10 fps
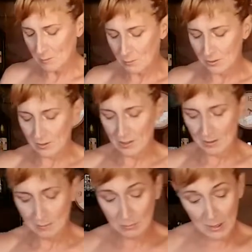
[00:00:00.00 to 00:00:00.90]
with
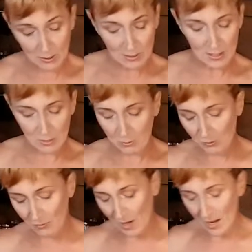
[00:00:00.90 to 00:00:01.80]
meals that were
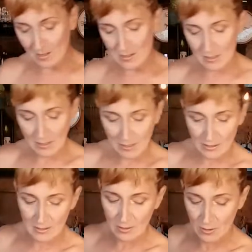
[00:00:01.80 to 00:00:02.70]
fast and
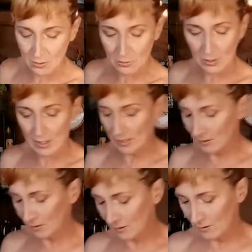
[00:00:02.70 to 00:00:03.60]
easy to throw
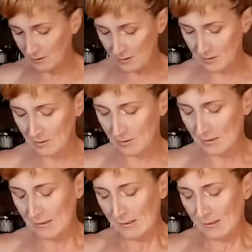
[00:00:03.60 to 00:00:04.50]
together,
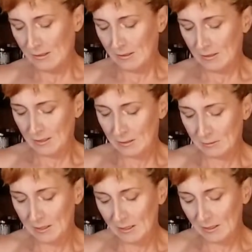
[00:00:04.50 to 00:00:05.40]
that
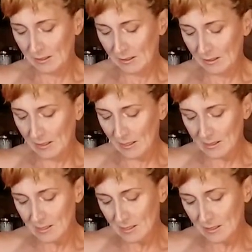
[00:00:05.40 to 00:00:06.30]
would get us
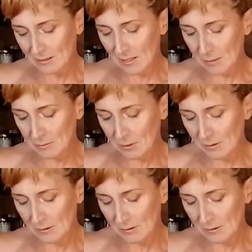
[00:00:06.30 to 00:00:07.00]
to the table